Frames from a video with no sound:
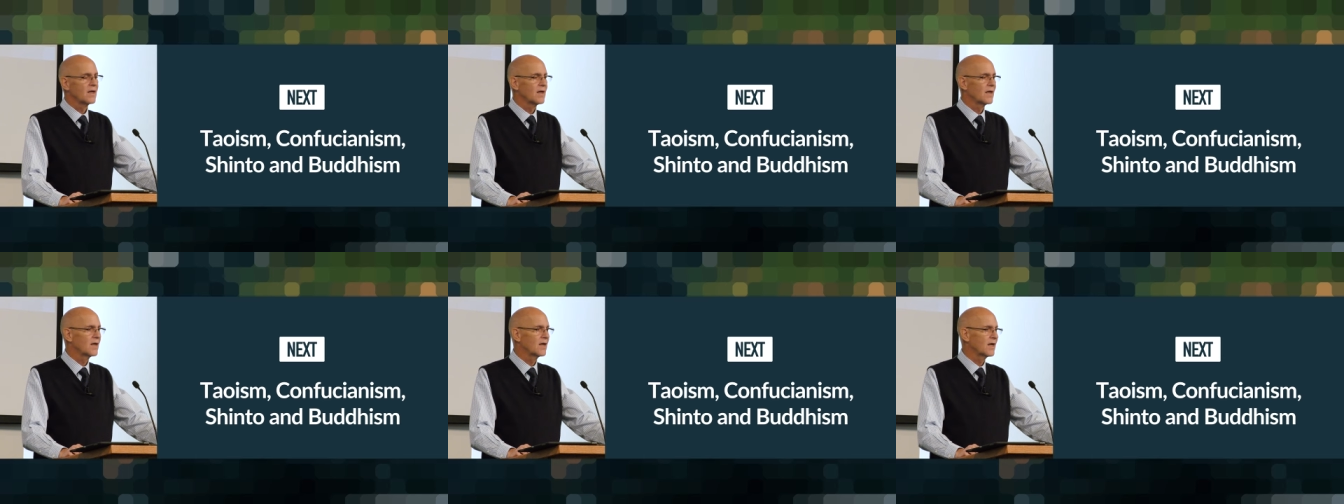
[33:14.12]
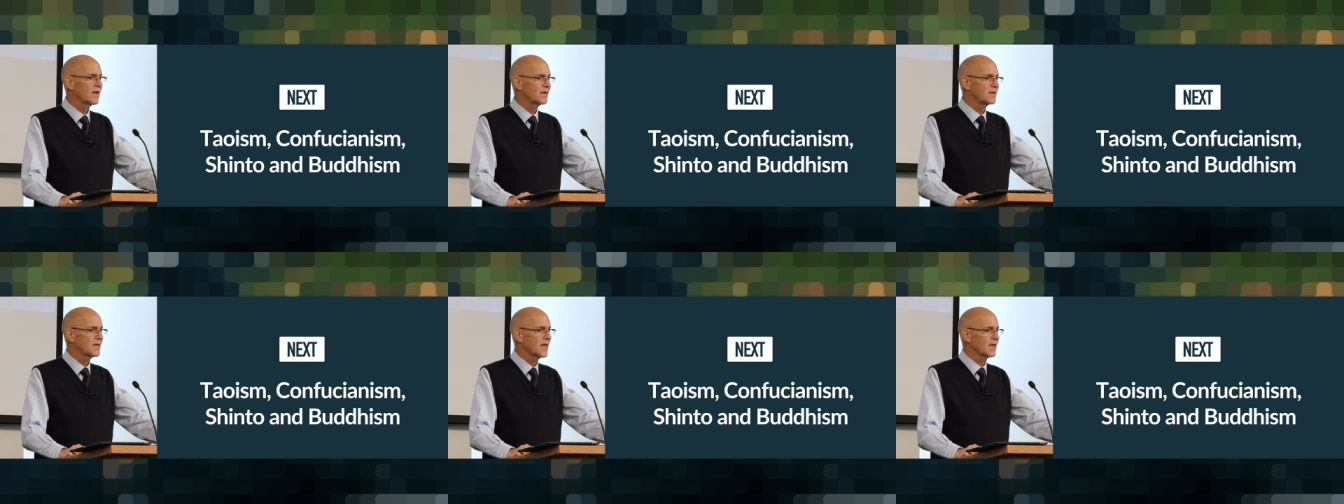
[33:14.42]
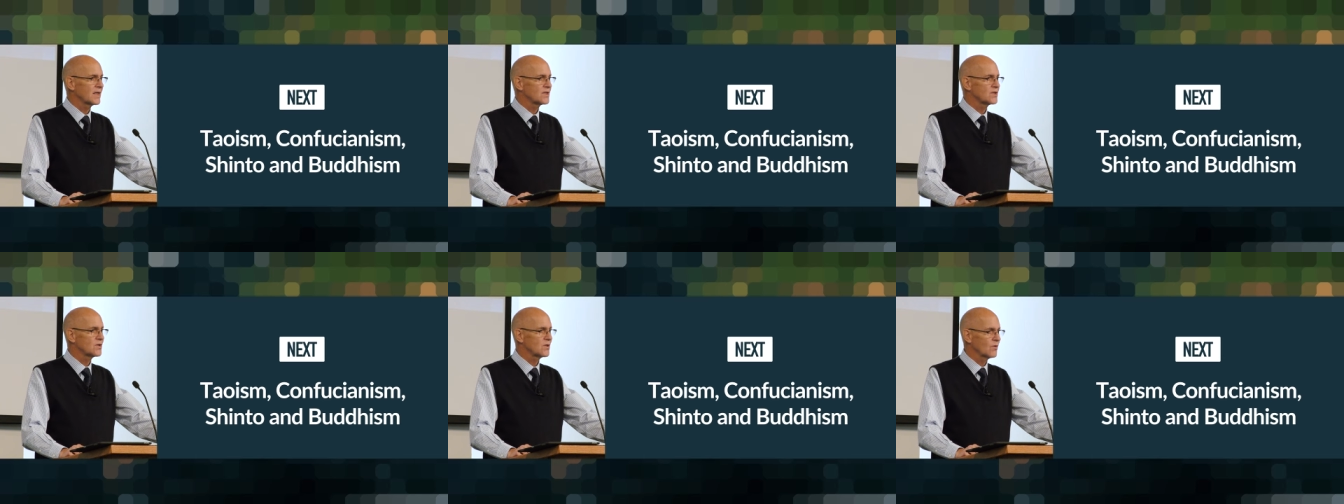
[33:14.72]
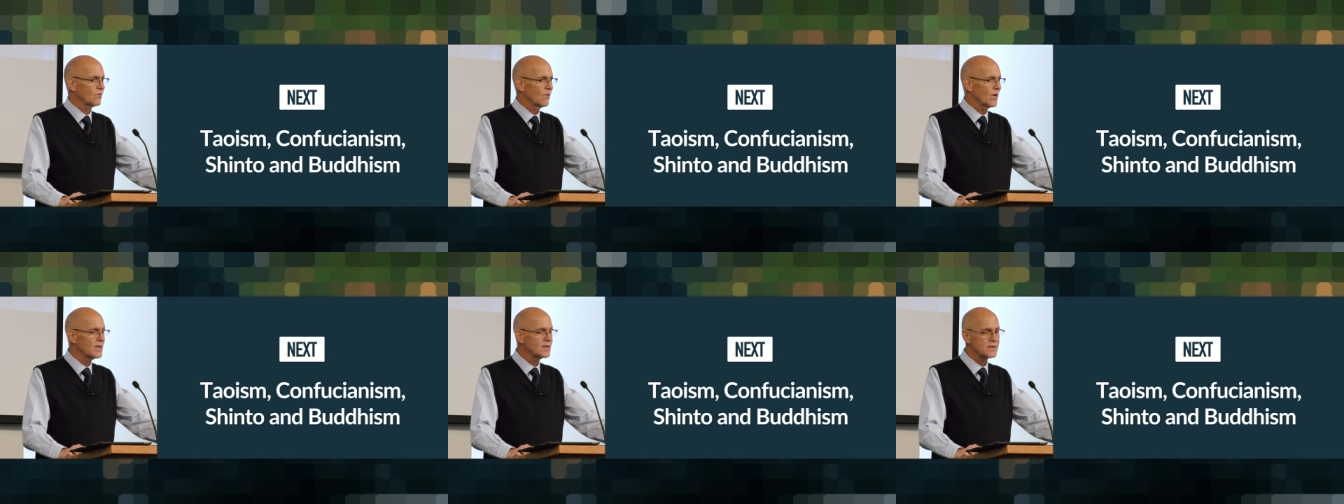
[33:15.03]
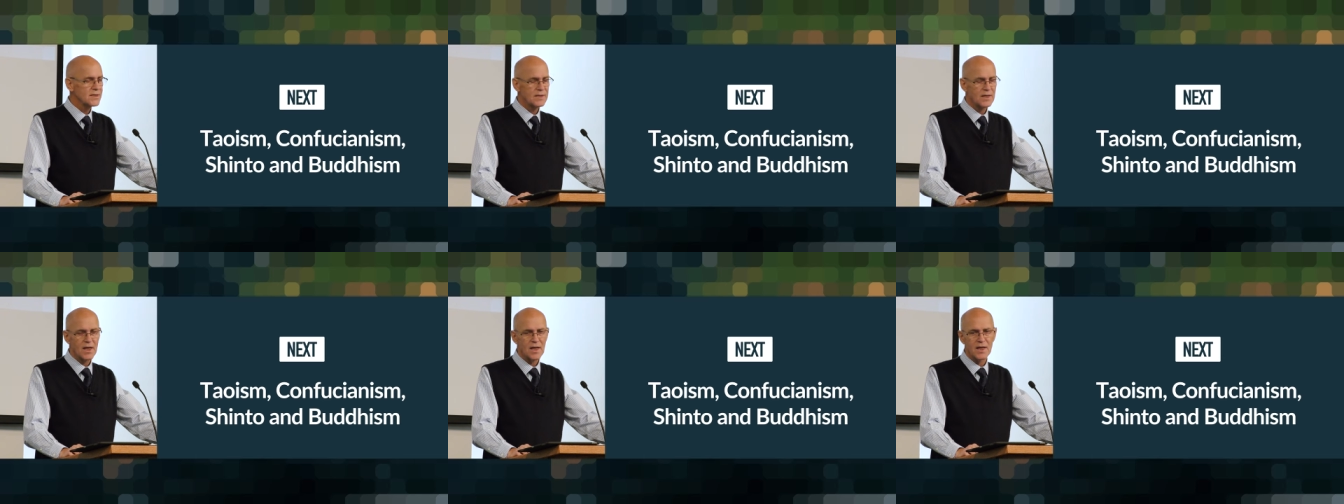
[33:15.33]
next
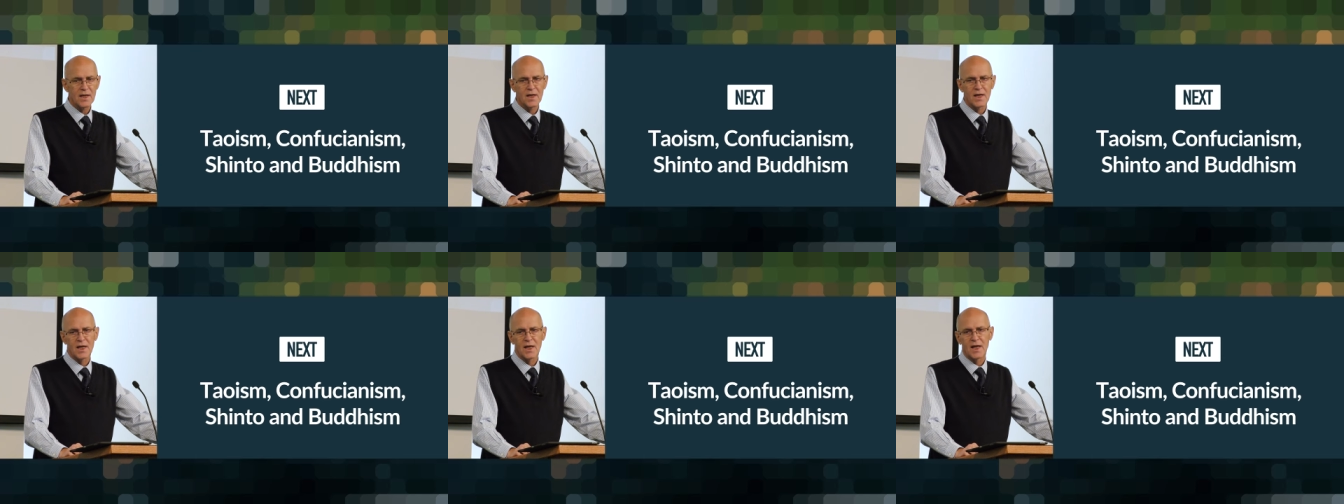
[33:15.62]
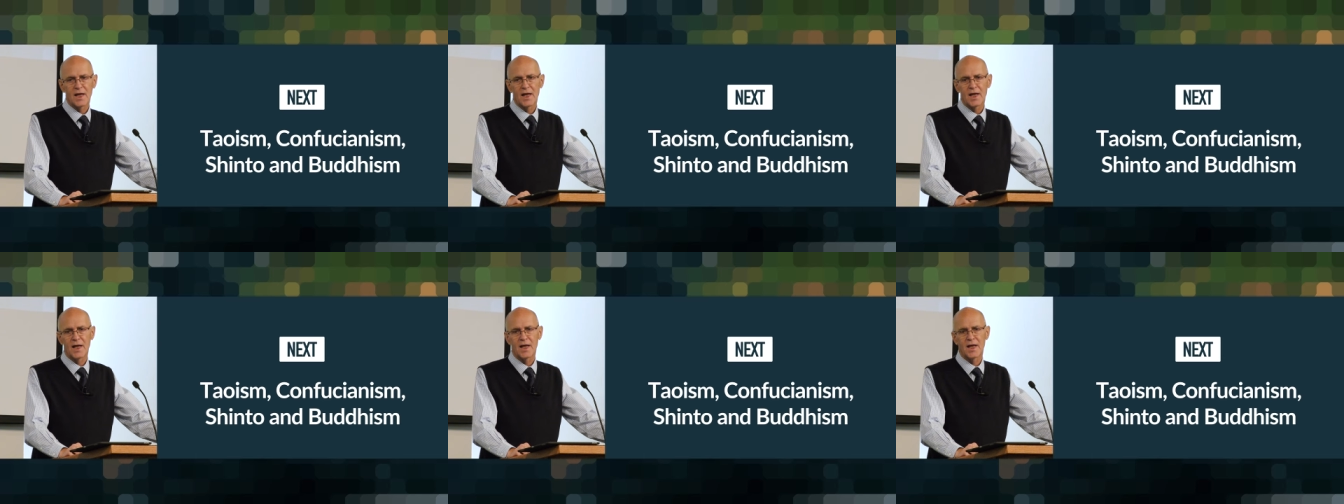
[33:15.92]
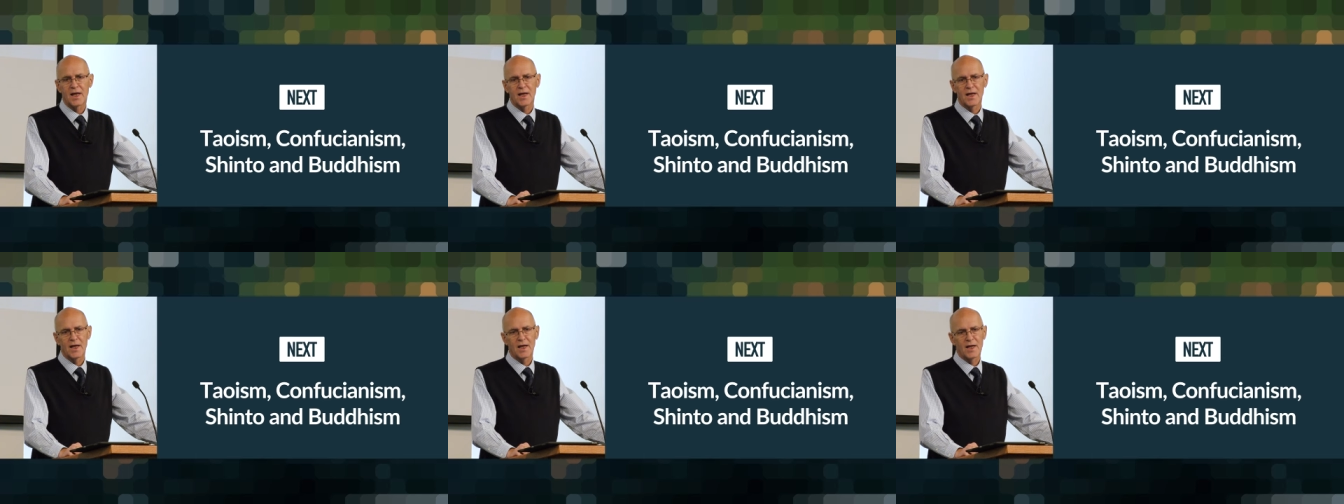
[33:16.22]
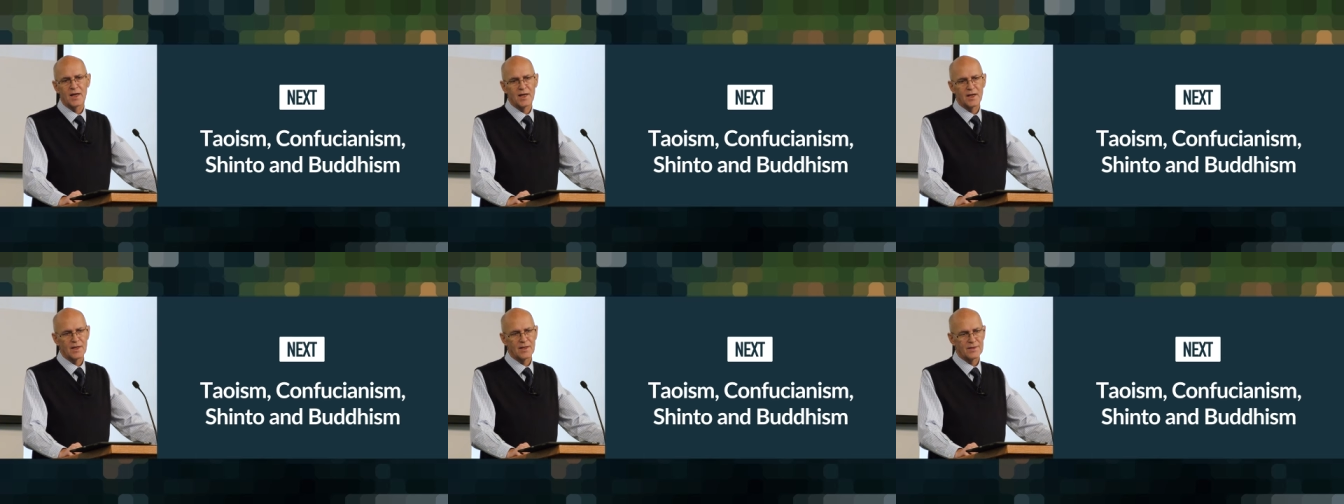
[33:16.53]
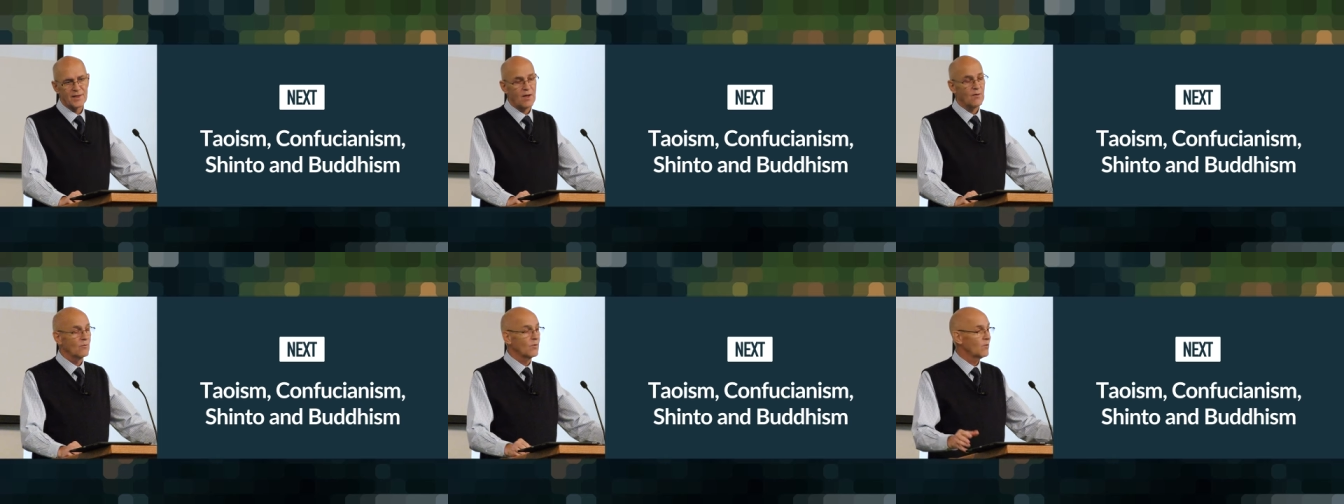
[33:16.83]
Wednesday
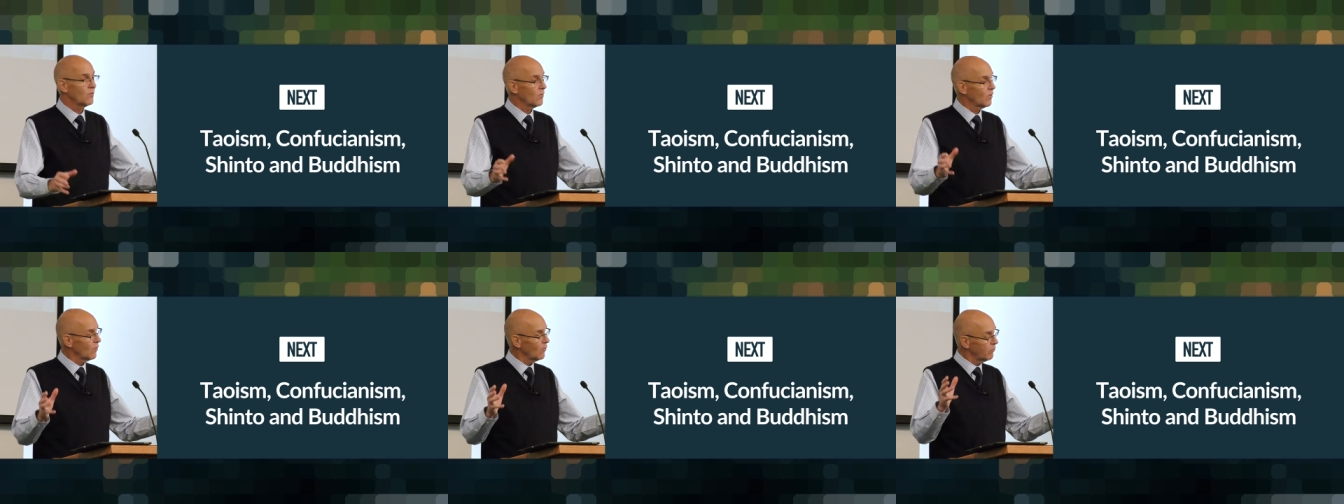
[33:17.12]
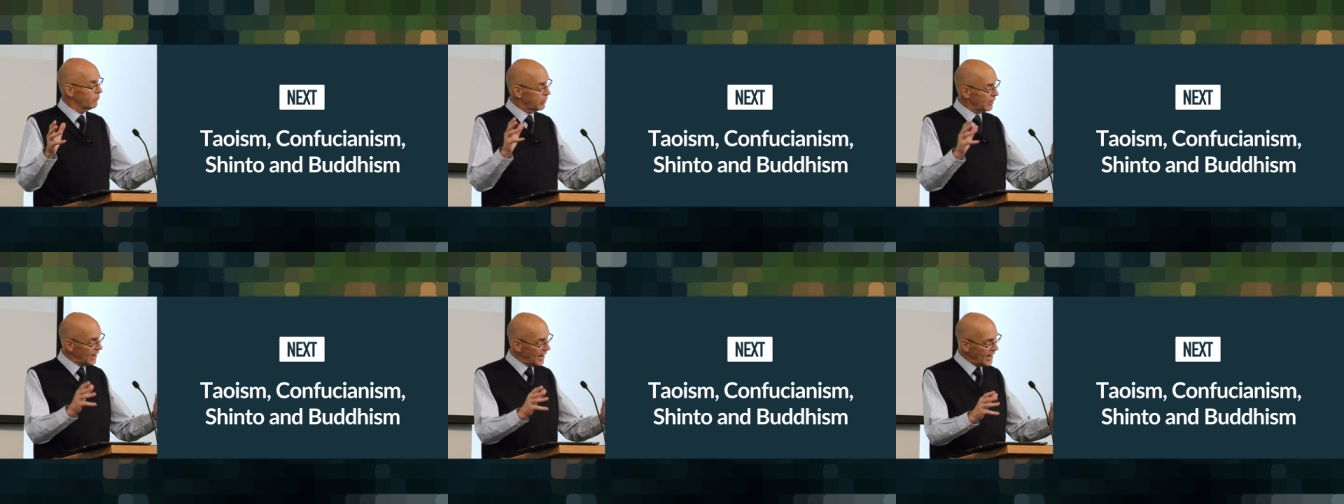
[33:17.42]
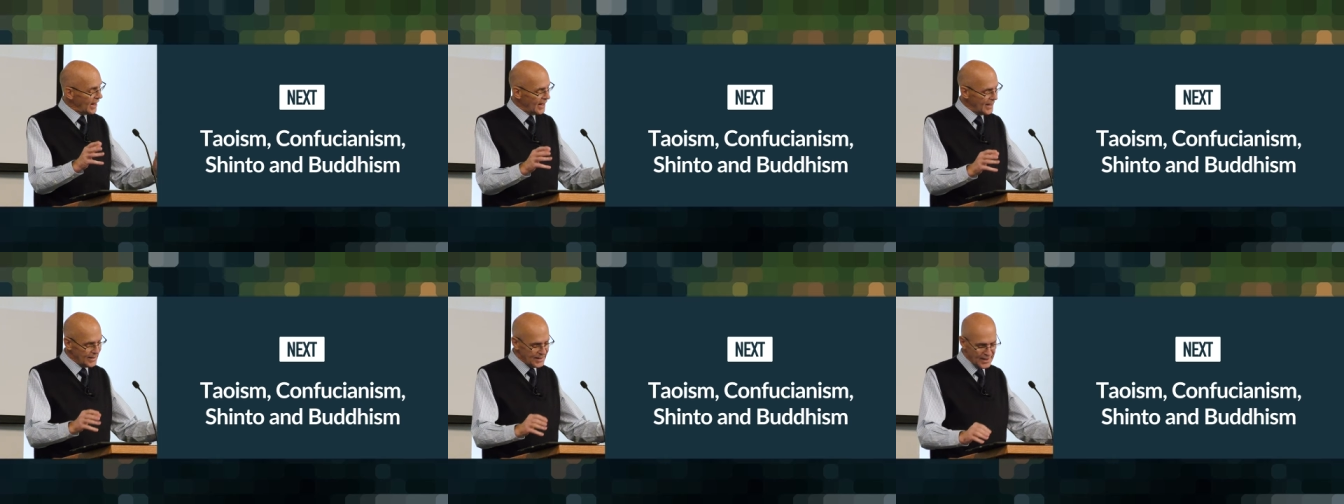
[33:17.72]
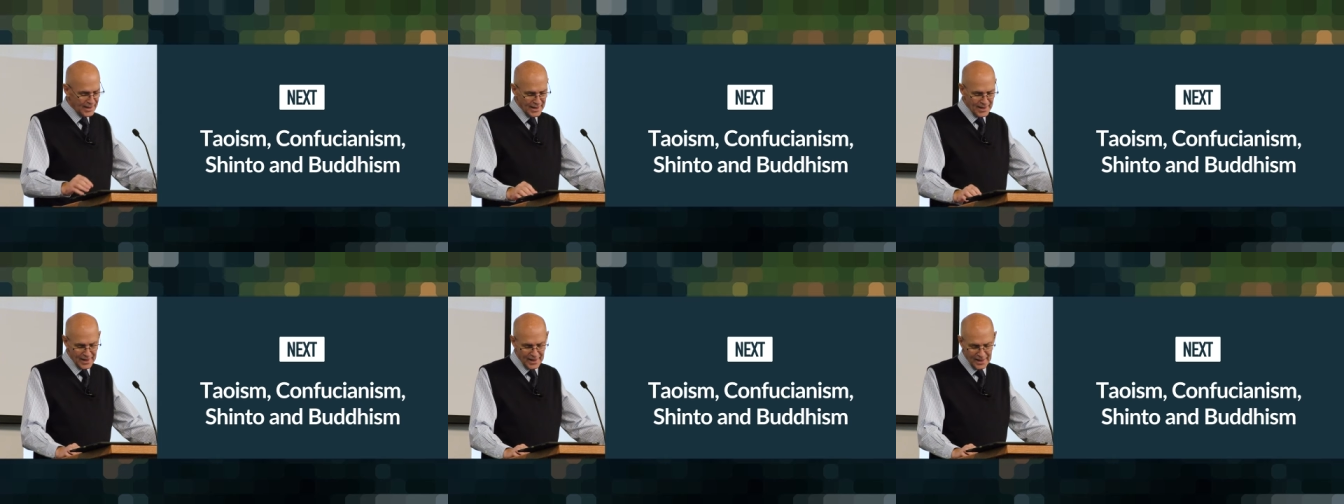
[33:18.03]
that we will plan